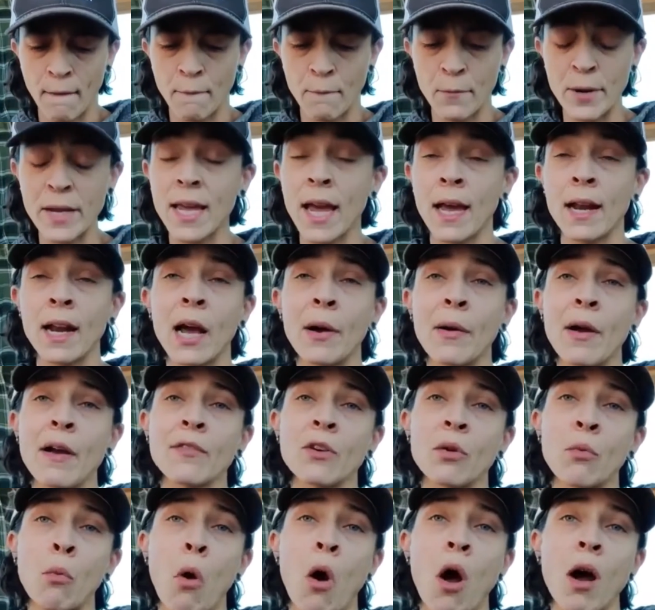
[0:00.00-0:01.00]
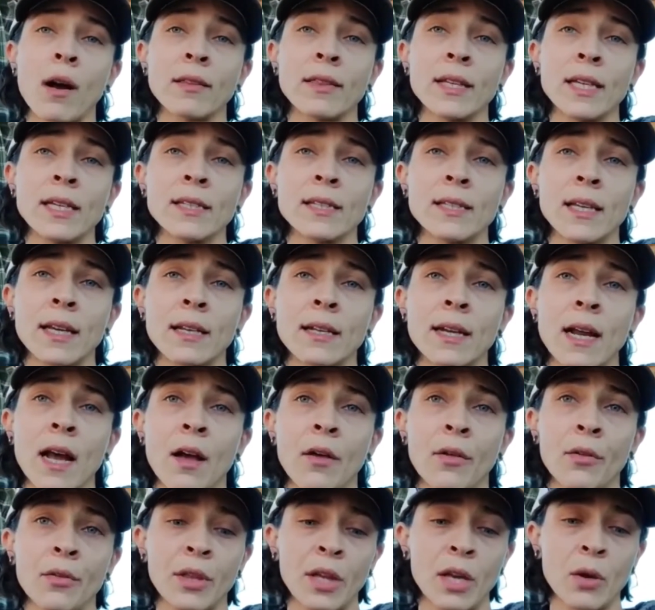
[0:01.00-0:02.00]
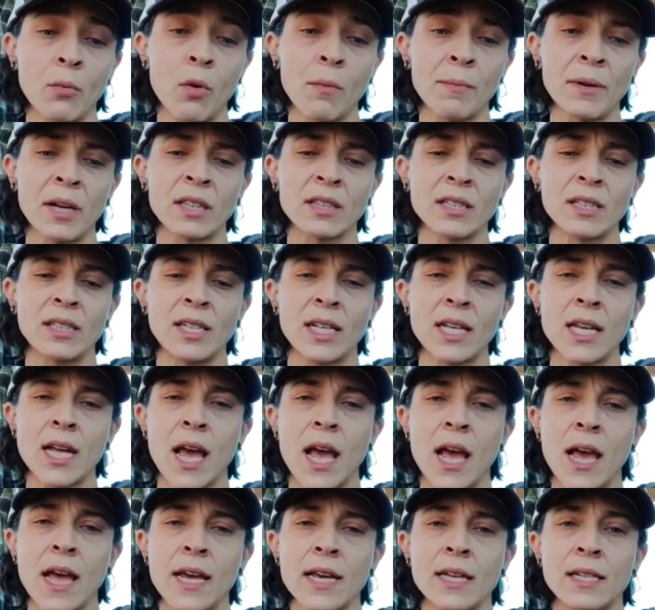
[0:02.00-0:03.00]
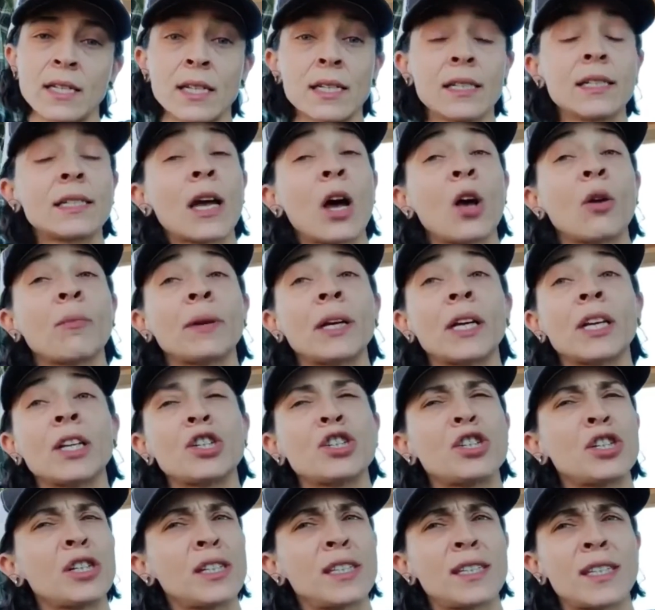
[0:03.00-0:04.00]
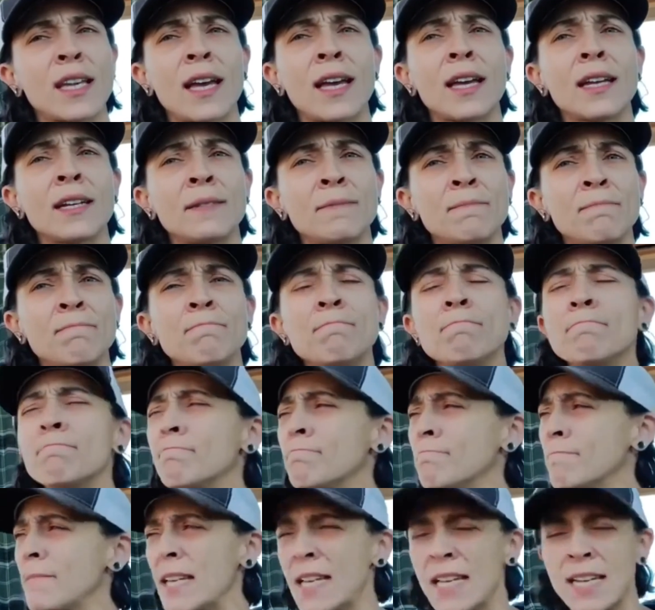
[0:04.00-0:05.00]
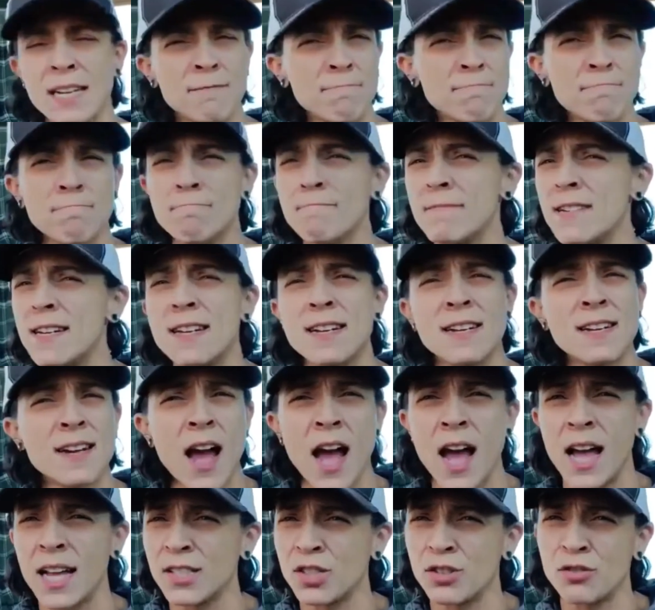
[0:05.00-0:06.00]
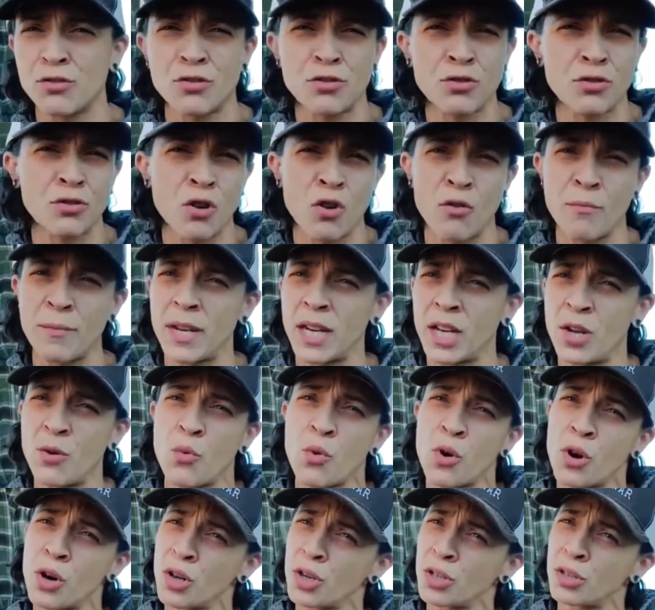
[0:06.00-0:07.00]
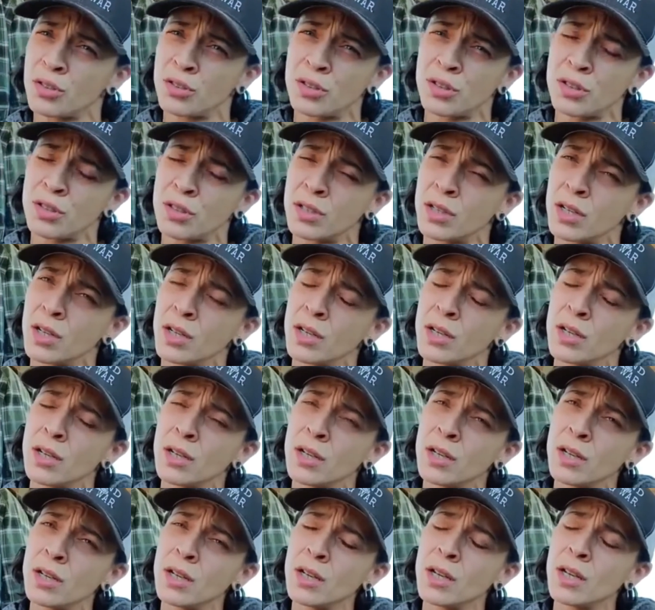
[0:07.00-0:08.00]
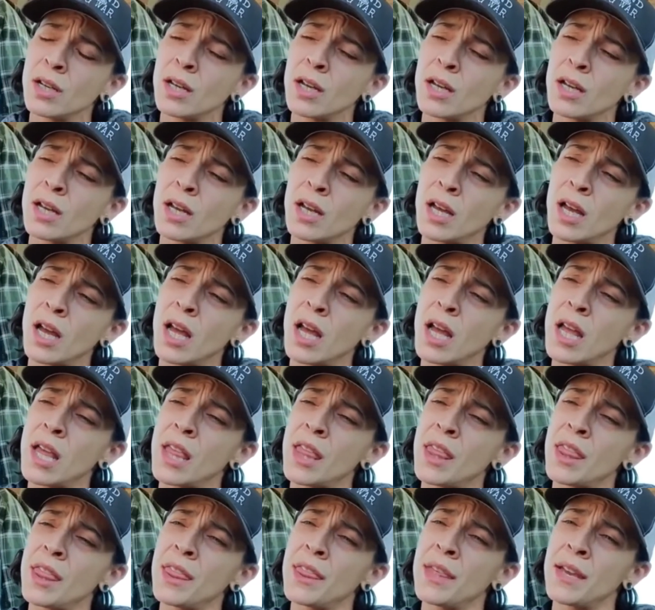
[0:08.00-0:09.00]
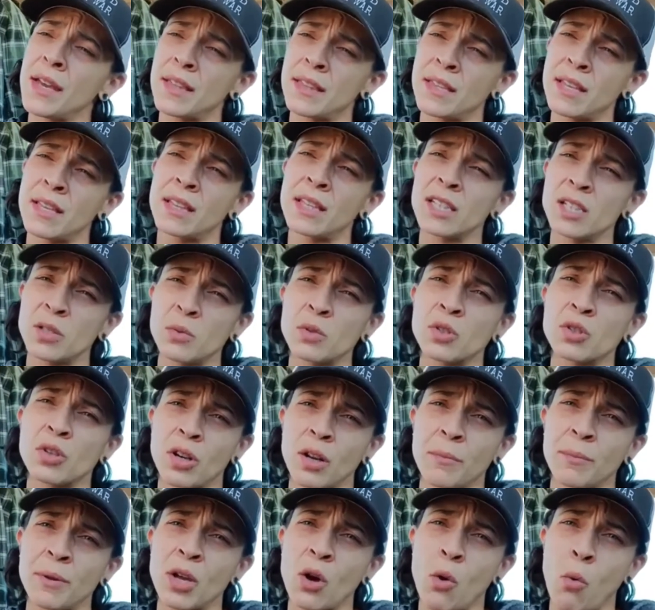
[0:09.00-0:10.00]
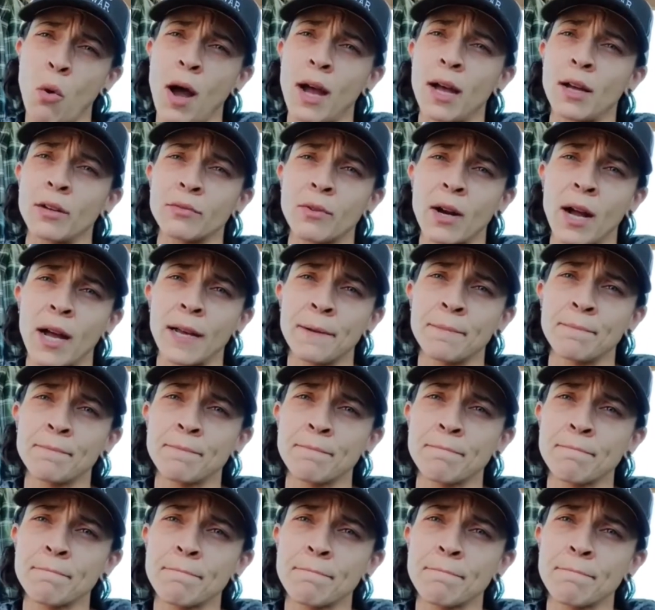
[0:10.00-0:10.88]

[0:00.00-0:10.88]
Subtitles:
We can, however, walk these in. Now, the woman at the DA did tell me, she said in not so many words, that this was going to be a wild ride.